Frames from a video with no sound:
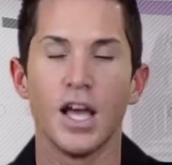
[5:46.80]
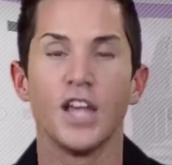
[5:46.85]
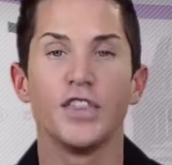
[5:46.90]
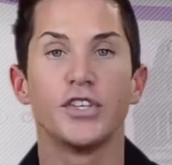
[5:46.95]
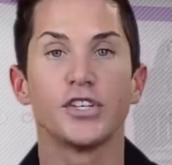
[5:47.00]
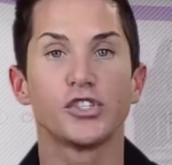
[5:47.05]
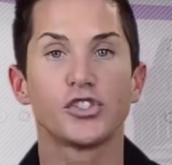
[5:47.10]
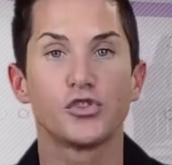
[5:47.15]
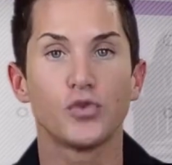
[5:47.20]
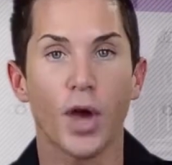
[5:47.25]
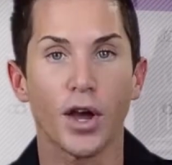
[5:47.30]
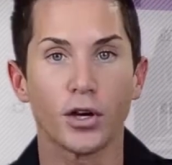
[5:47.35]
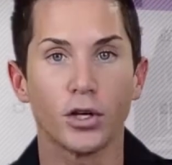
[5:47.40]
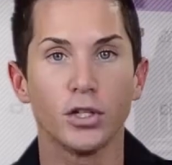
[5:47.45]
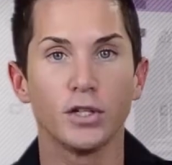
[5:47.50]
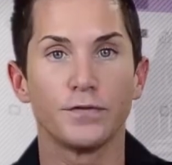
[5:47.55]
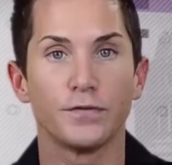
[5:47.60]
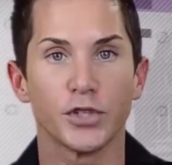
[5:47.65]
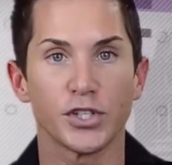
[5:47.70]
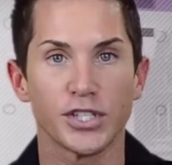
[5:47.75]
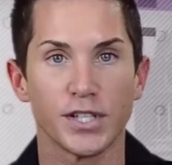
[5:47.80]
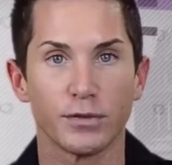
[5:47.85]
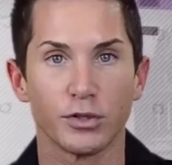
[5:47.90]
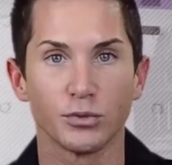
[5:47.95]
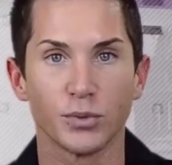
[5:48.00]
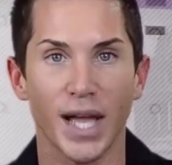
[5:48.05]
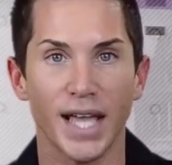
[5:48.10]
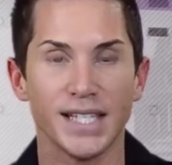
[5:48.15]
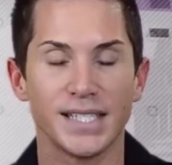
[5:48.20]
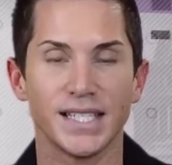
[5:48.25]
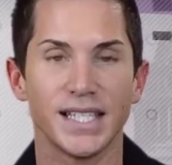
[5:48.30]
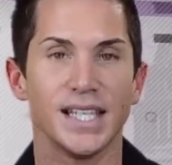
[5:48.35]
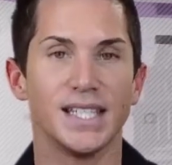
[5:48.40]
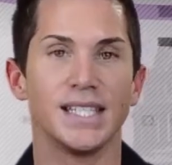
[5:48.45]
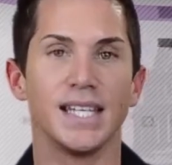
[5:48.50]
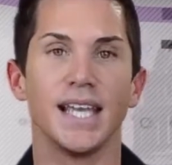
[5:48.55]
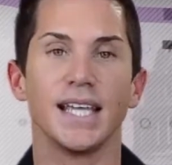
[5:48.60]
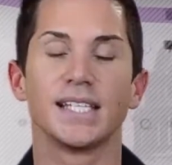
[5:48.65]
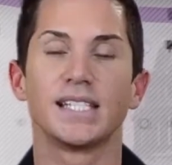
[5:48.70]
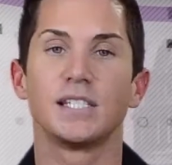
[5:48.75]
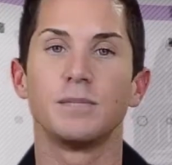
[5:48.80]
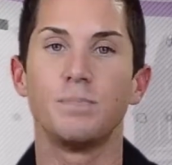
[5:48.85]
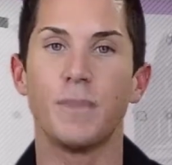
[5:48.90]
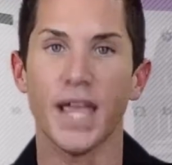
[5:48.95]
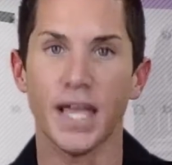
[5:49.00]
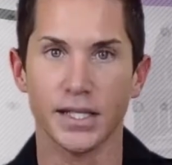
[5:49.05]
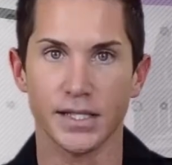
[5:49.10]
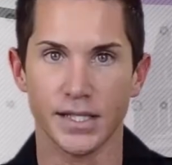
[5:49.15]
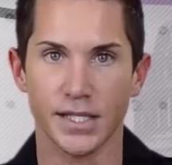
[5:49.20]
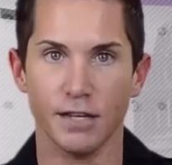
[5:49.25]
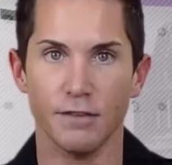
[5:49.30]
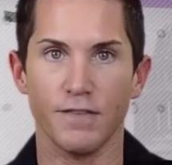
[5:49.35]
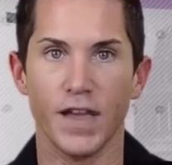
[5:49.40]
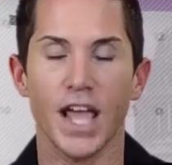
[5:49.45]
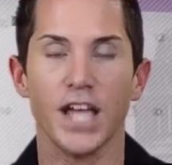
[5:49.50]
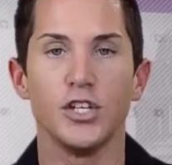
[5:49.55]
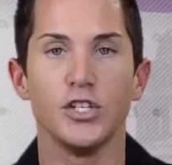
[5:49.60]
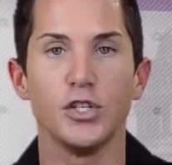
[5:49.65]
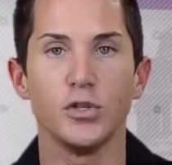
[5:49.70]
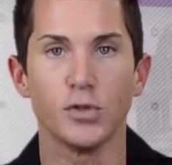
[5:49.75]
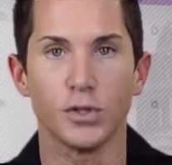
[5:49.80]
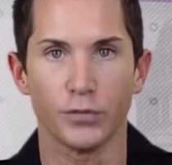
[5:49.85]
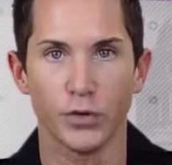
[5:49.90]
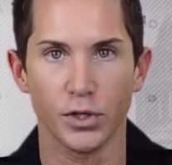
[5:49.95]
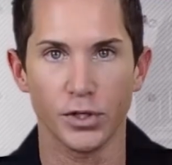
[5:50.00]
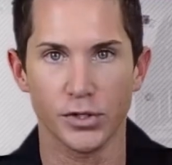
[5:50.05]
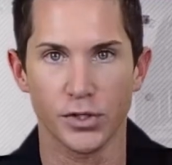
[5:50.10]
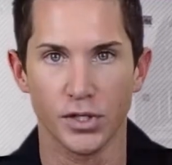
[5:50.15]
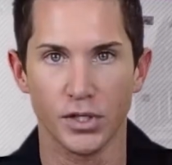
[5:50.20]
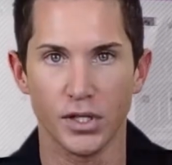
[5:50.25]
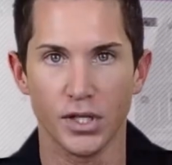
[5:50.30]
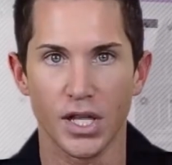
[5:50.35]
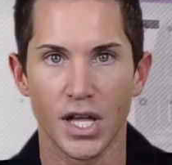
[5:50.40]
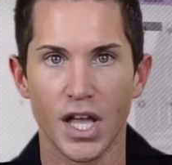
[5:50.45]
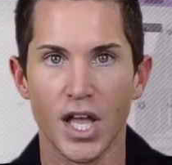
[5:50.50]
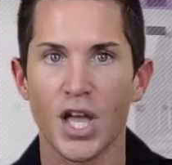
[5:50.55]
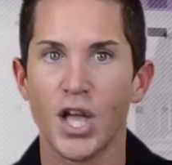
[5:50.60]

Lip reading: The struggle for civil rights is expansive and universal.